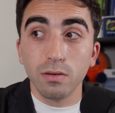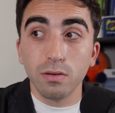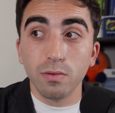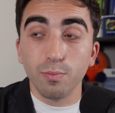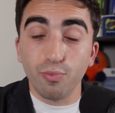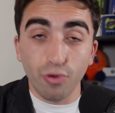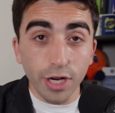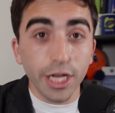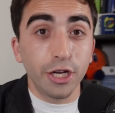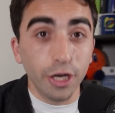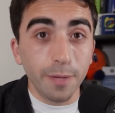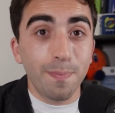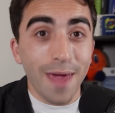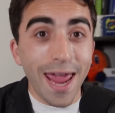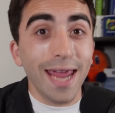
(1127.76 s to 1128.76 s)
pretty
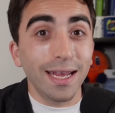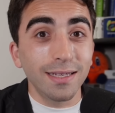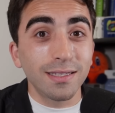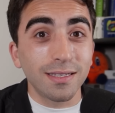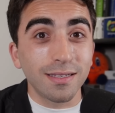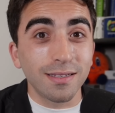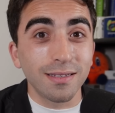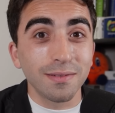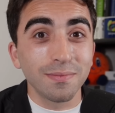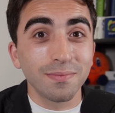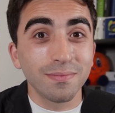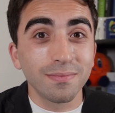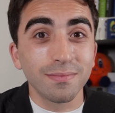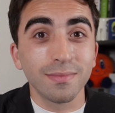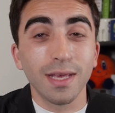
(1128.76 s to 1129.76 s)
good pace,
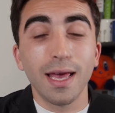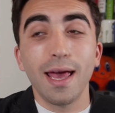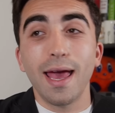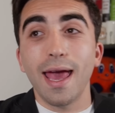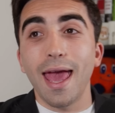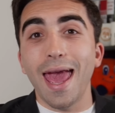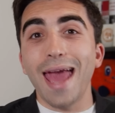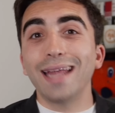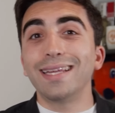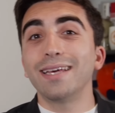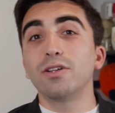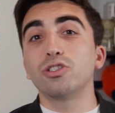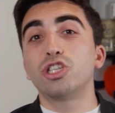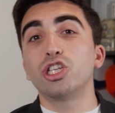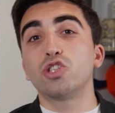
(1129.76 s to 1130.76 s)
and
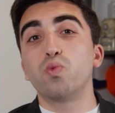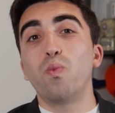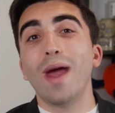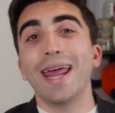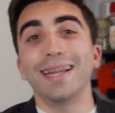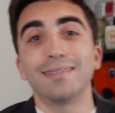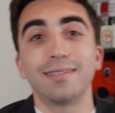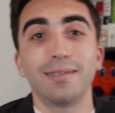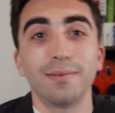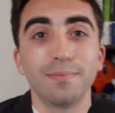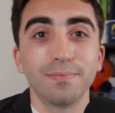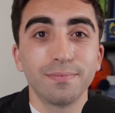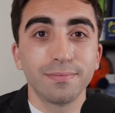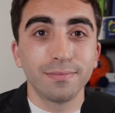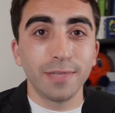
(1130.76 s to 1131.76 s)
he'll just wait.
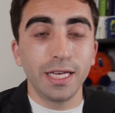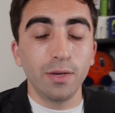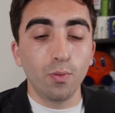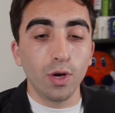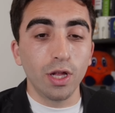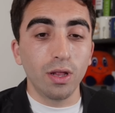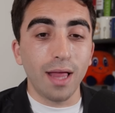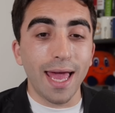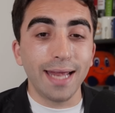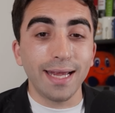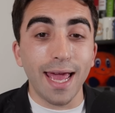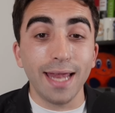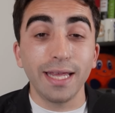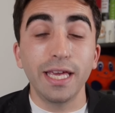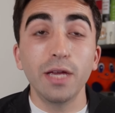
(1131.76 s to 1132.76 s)
He will, and,
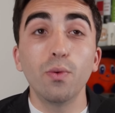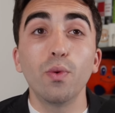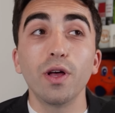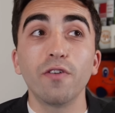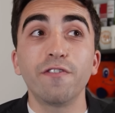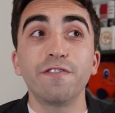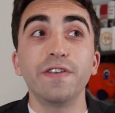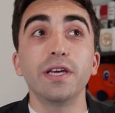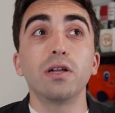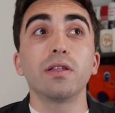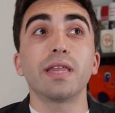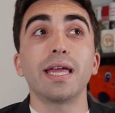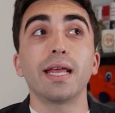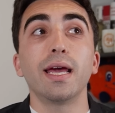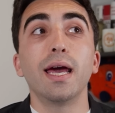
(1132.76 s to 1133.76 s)
and he will feel
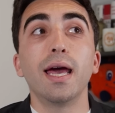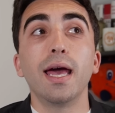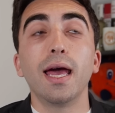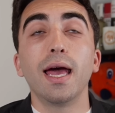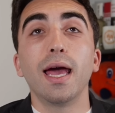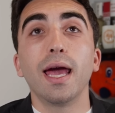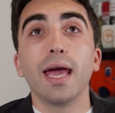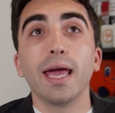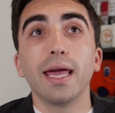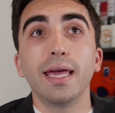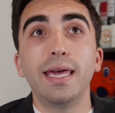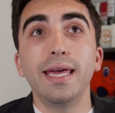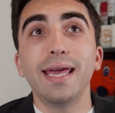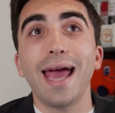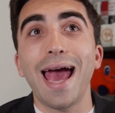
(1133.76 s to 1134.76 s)
that
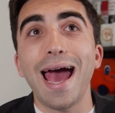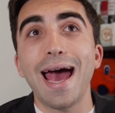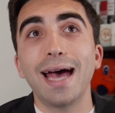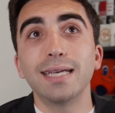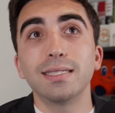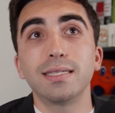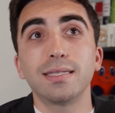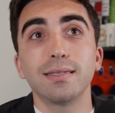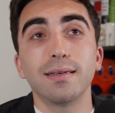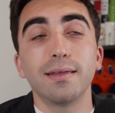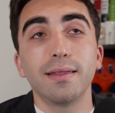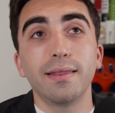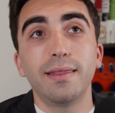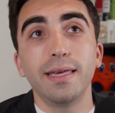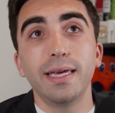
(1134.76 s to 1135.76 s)
he has
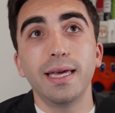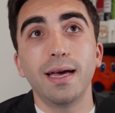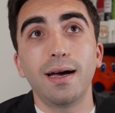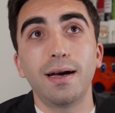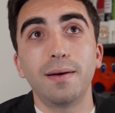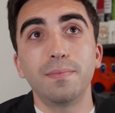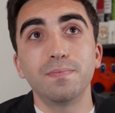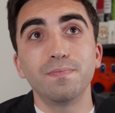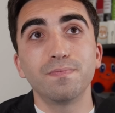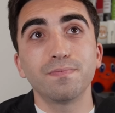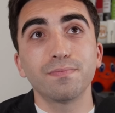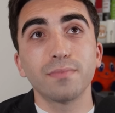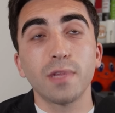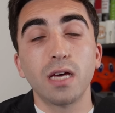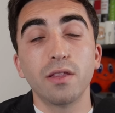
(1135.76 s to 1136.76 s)
the, um,
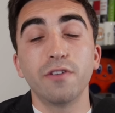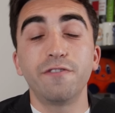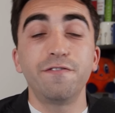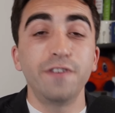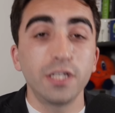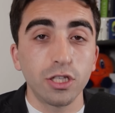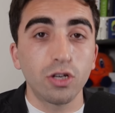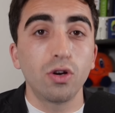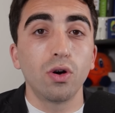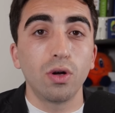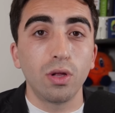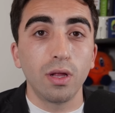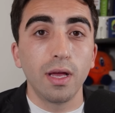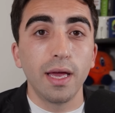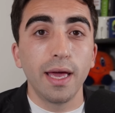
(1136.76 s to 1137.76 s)
the
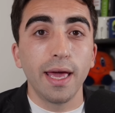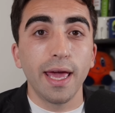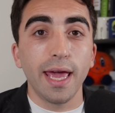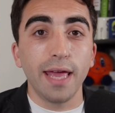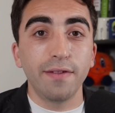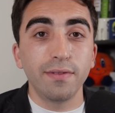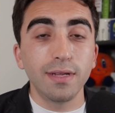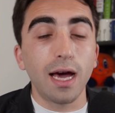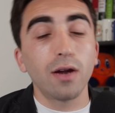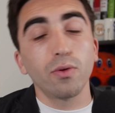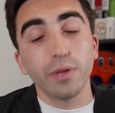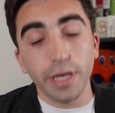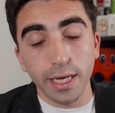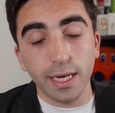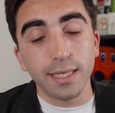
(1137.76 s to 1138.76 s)
physical, it, not
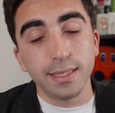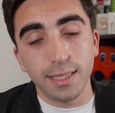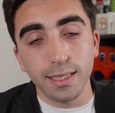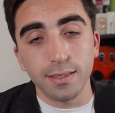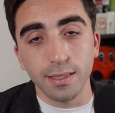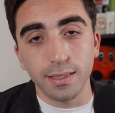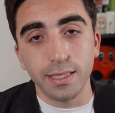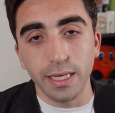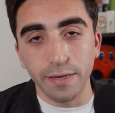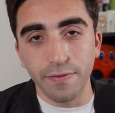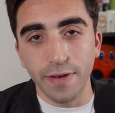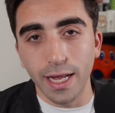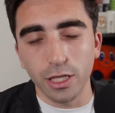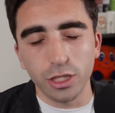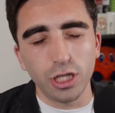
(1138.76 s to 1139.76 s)
only a consistency
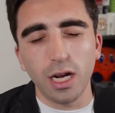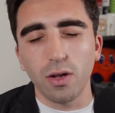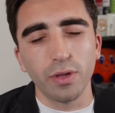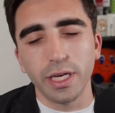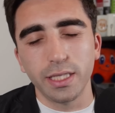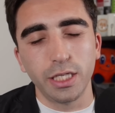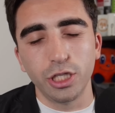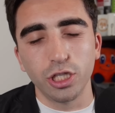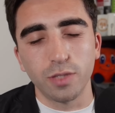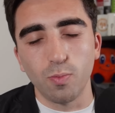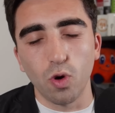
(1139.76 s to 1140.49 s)
advantage, not only is he just more